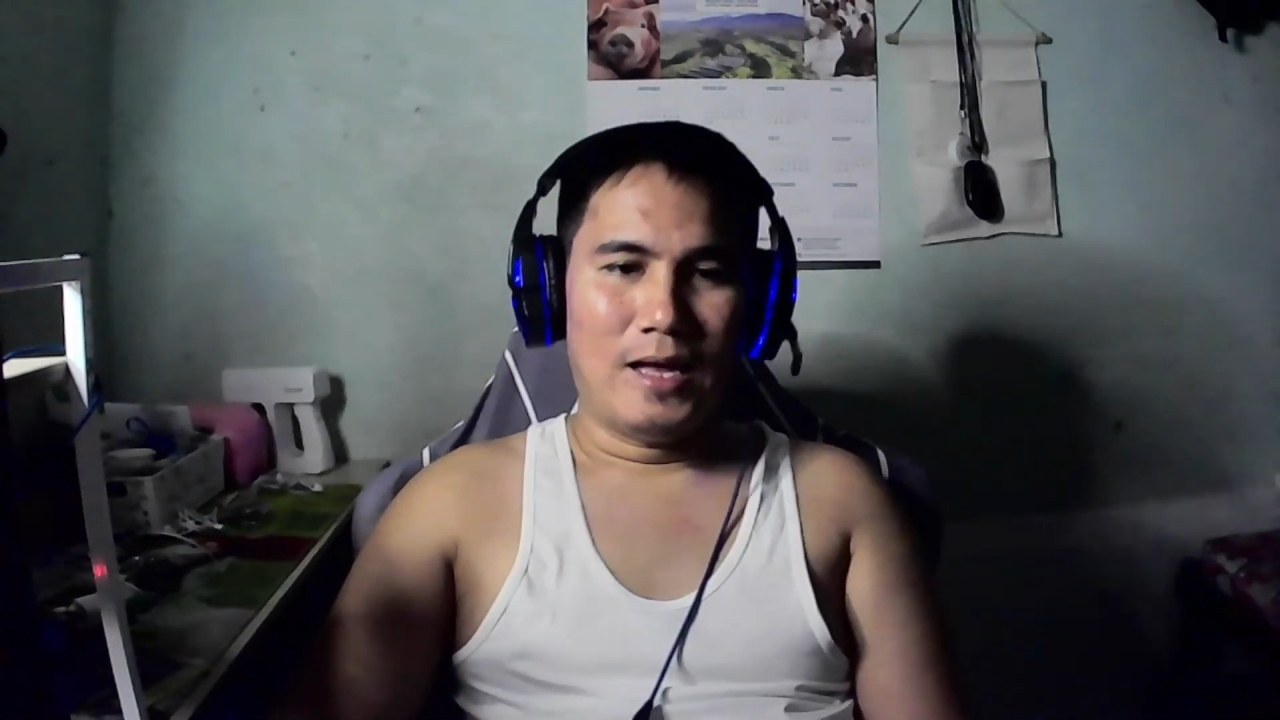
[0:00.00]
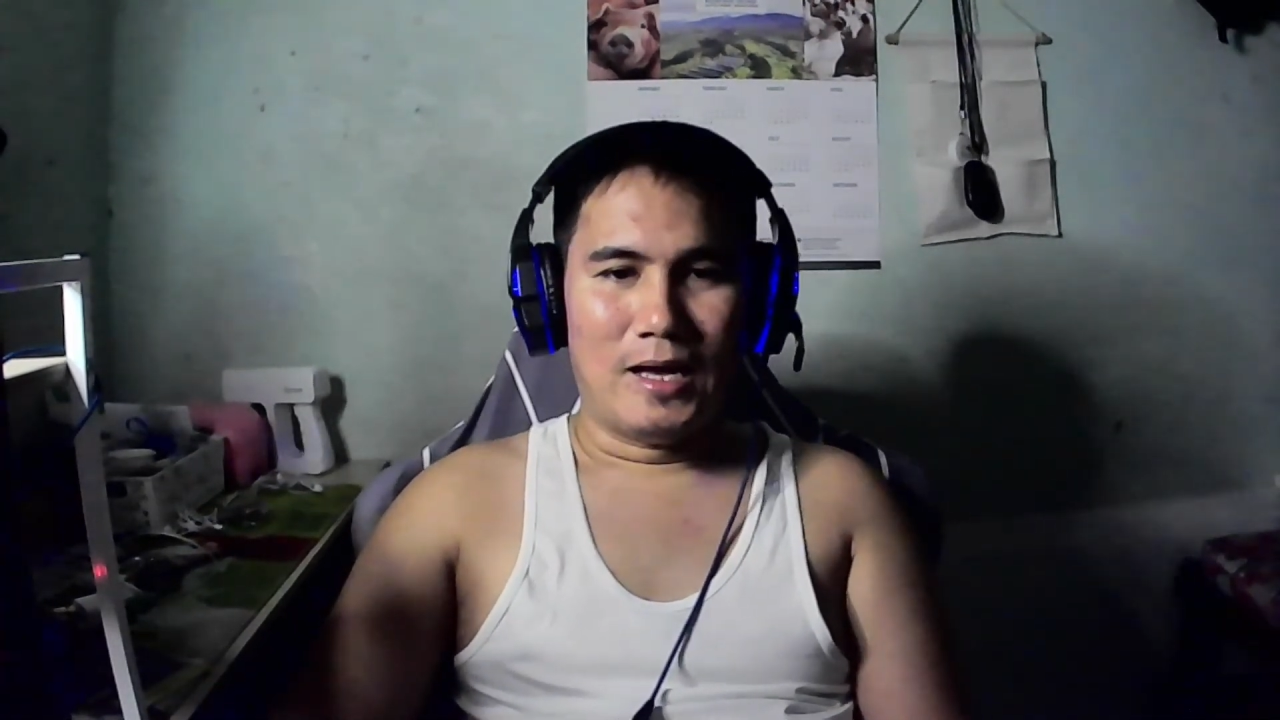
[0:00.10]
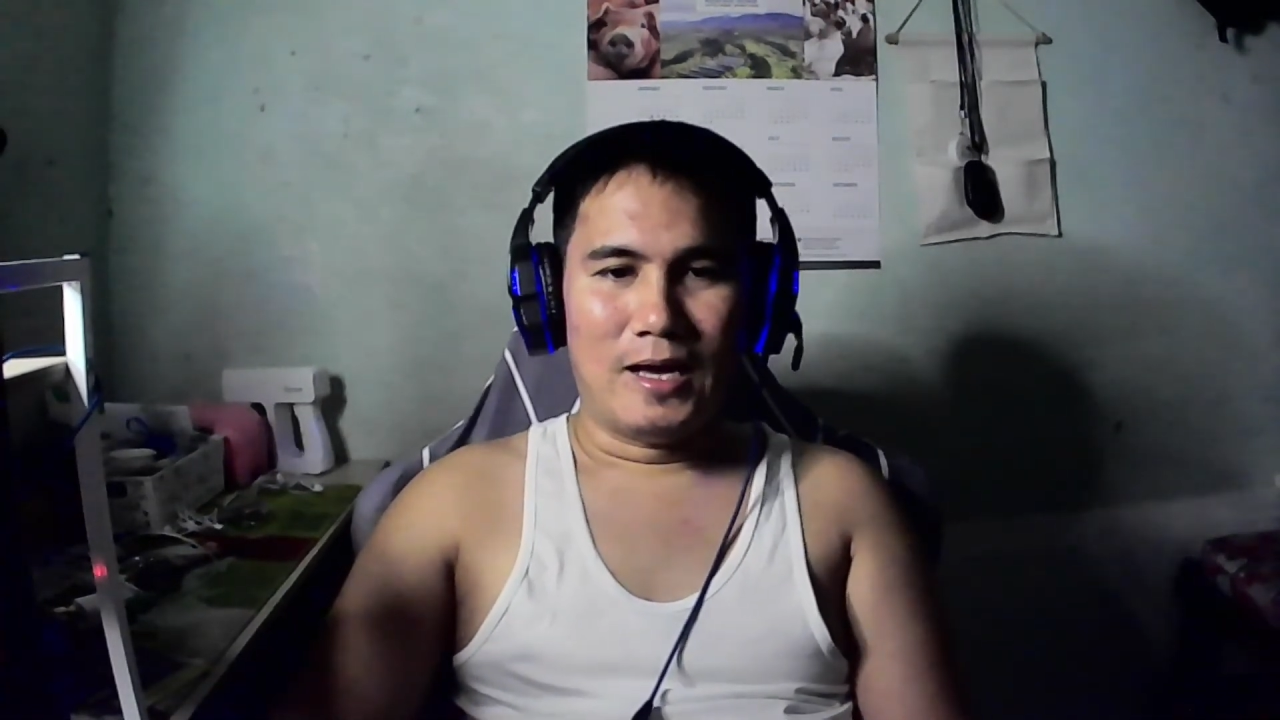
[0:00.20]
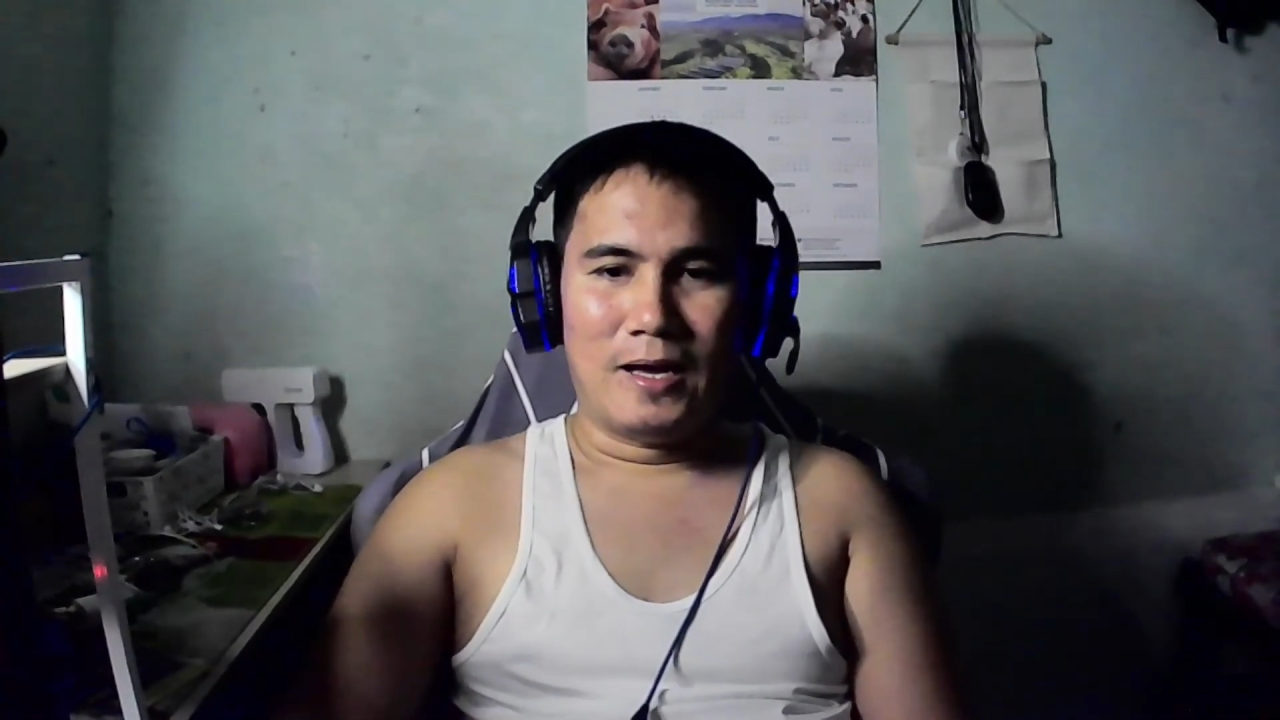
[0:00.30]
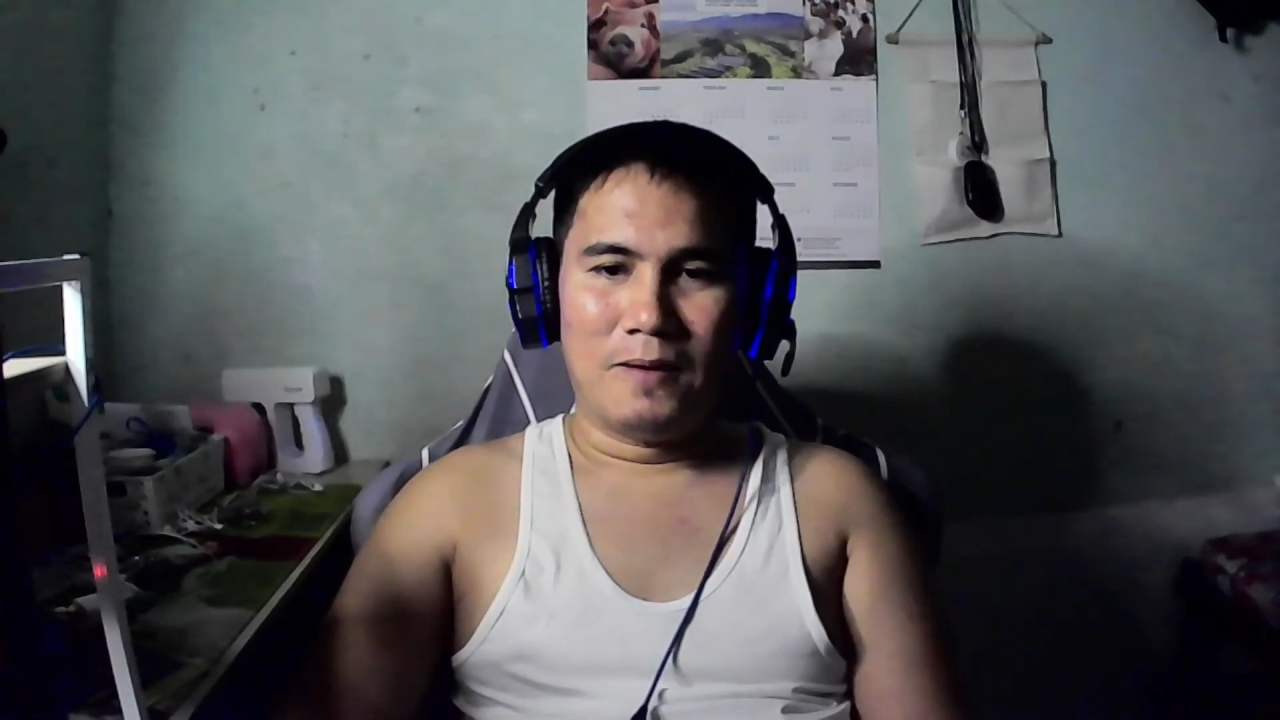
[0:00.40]

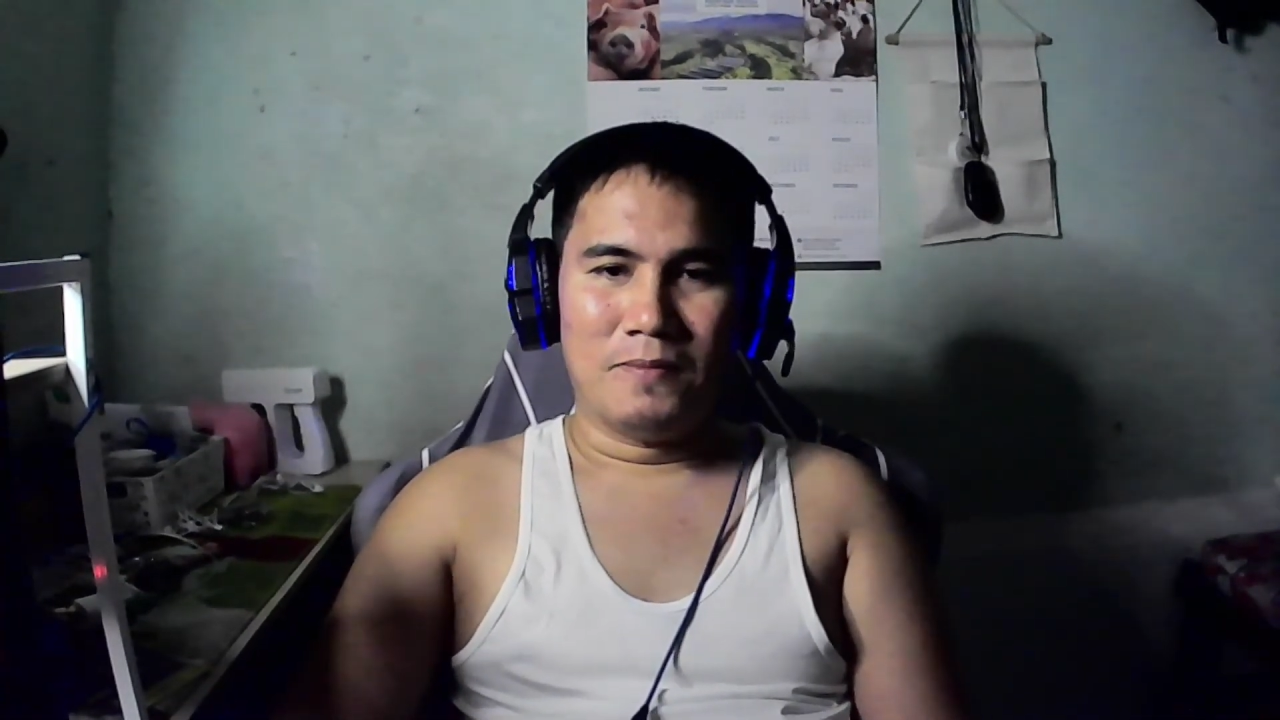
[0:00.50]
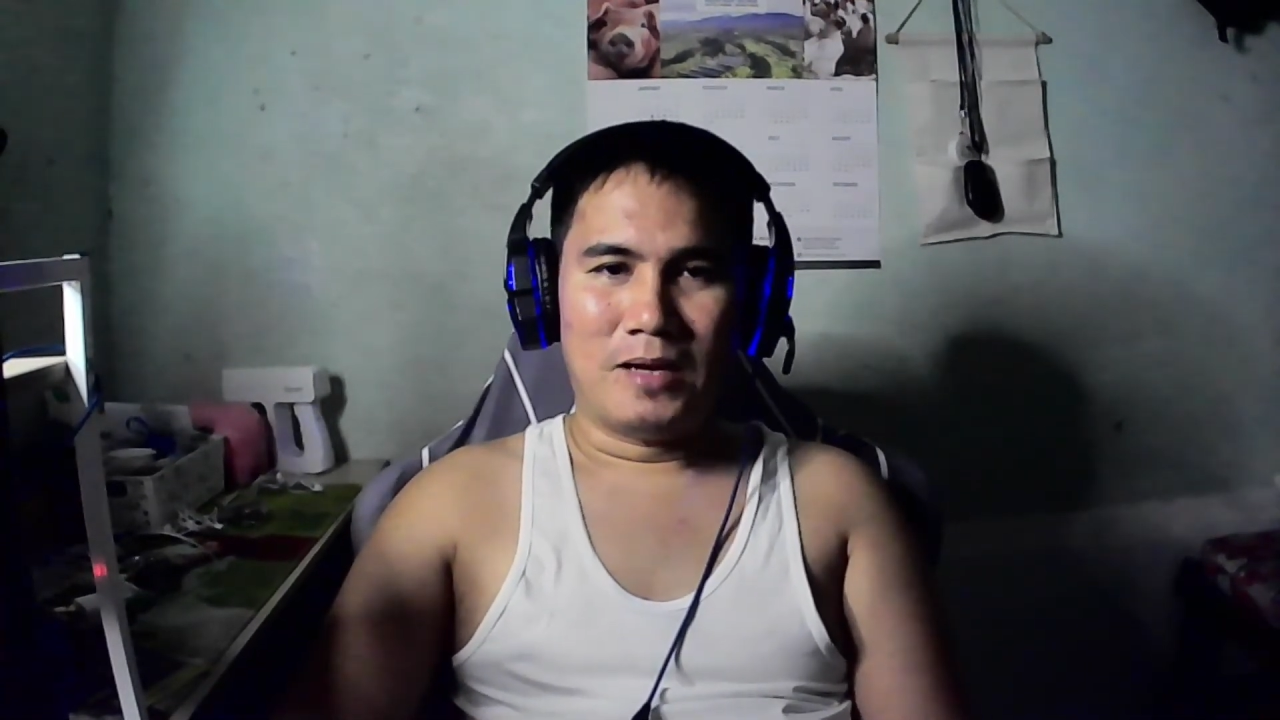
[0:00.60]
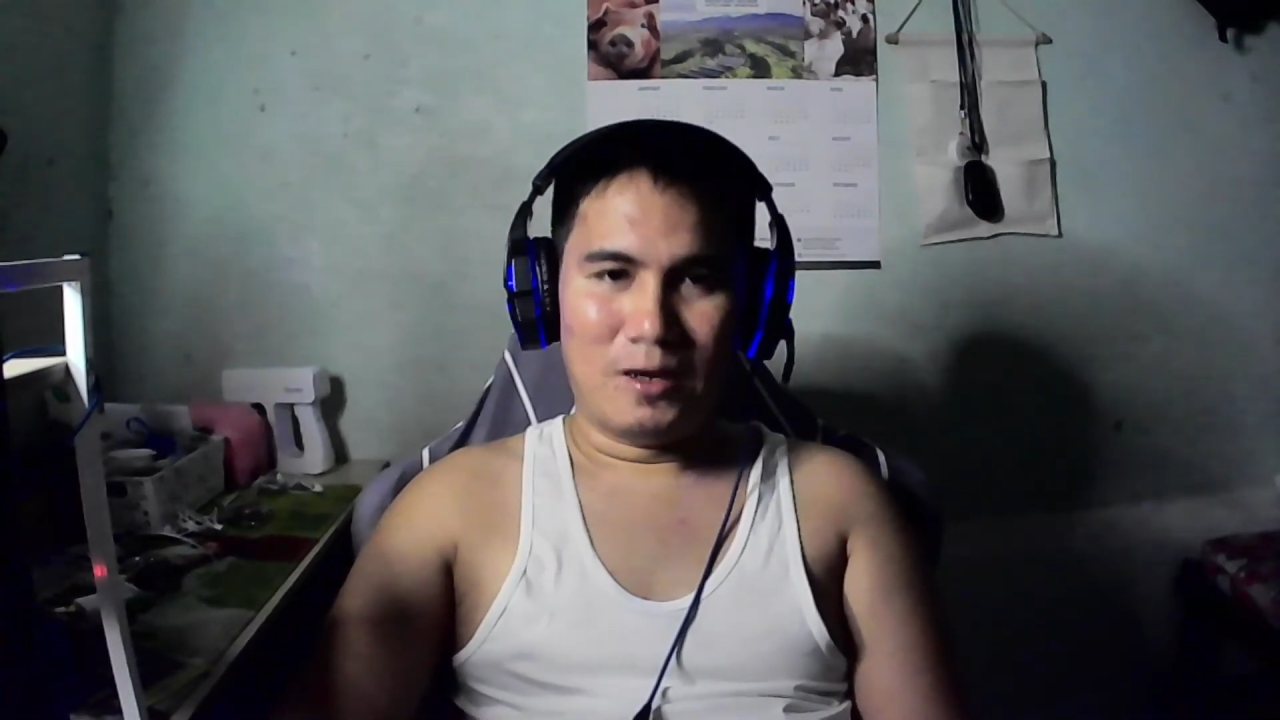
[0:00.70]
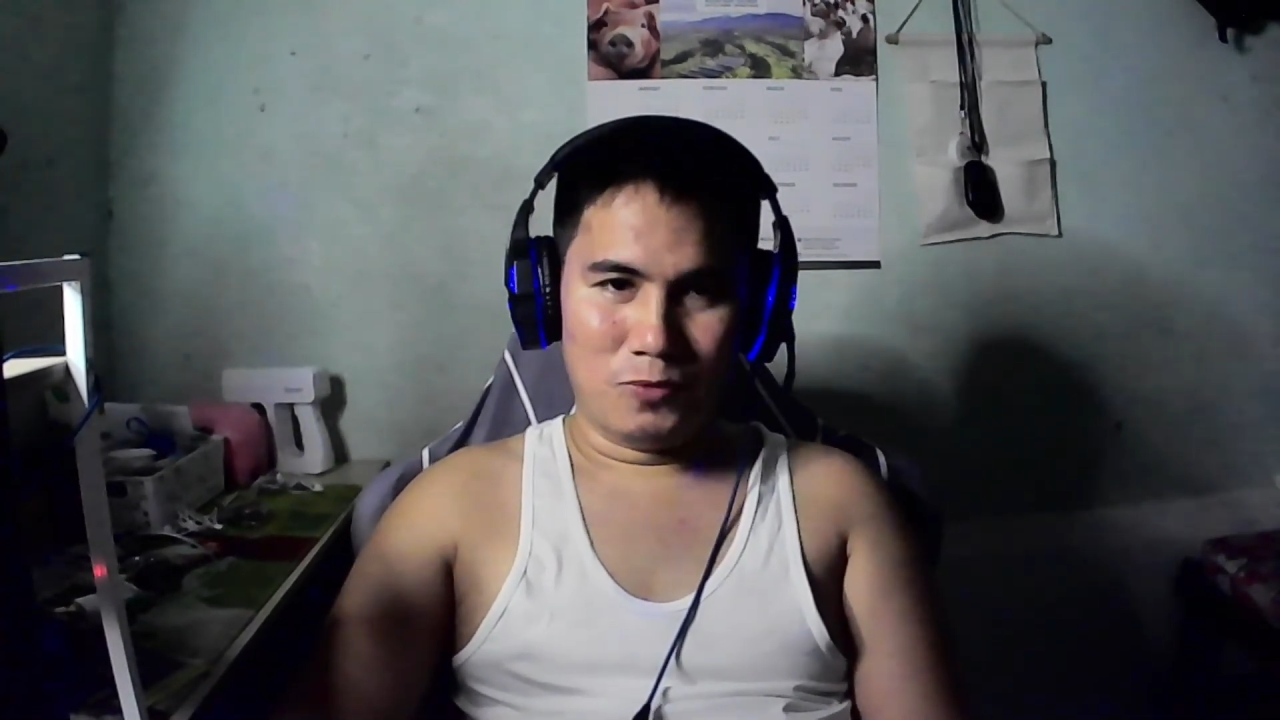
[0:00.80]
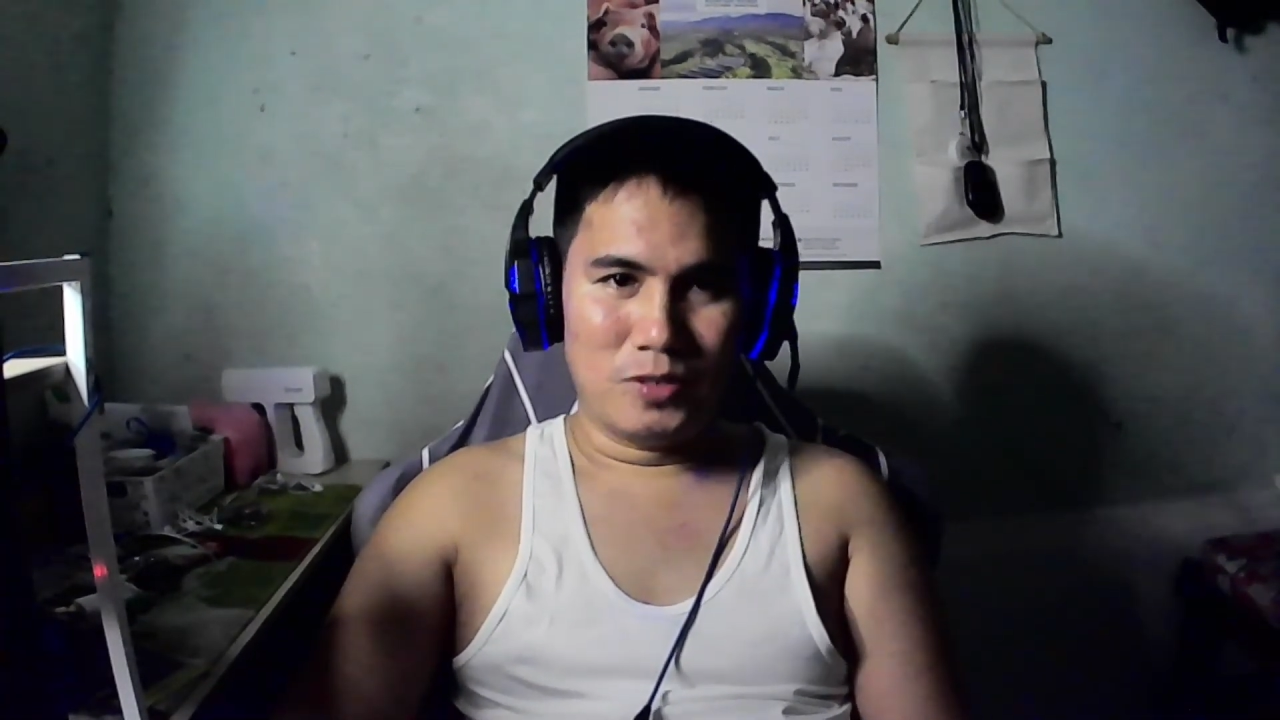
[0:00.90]

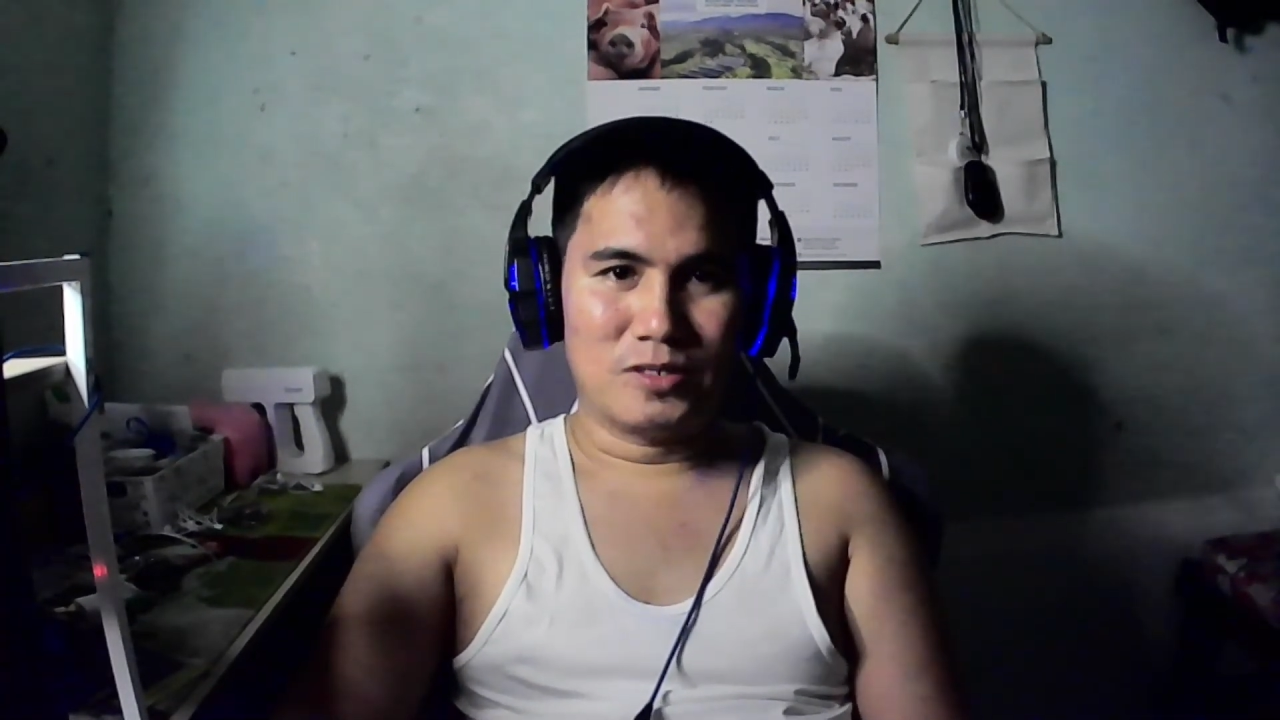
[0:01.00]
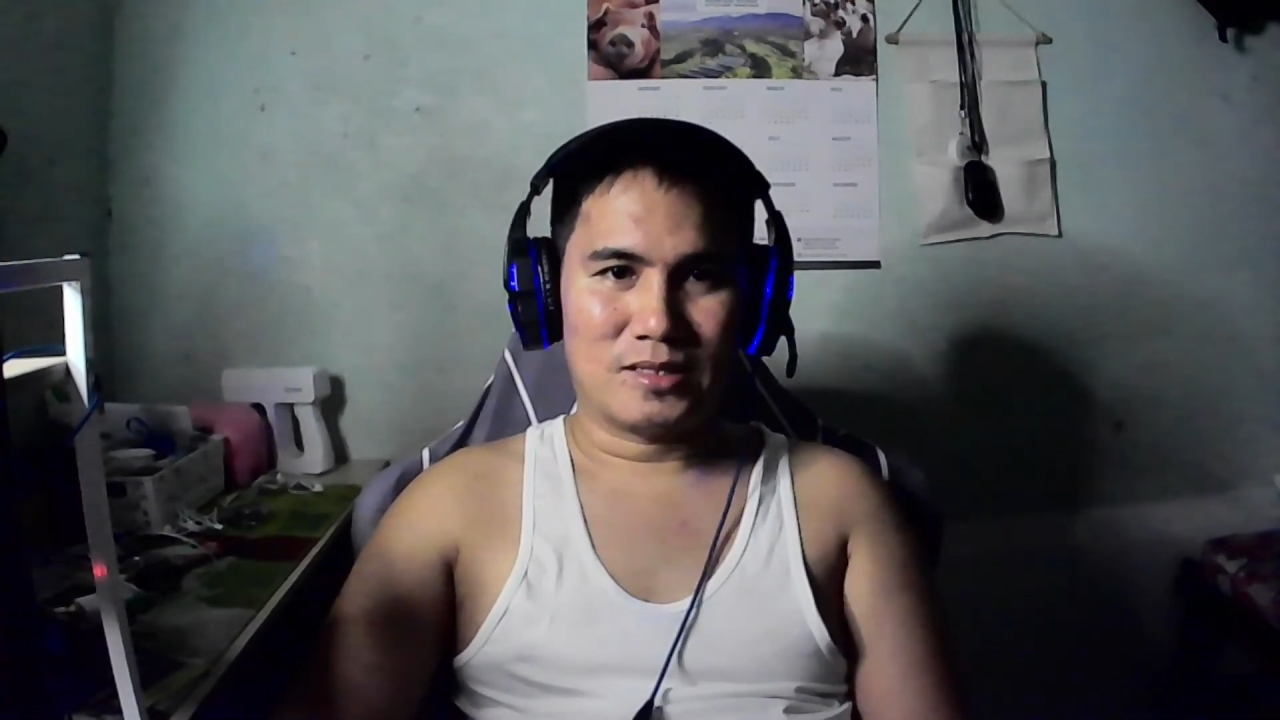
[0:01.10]
I would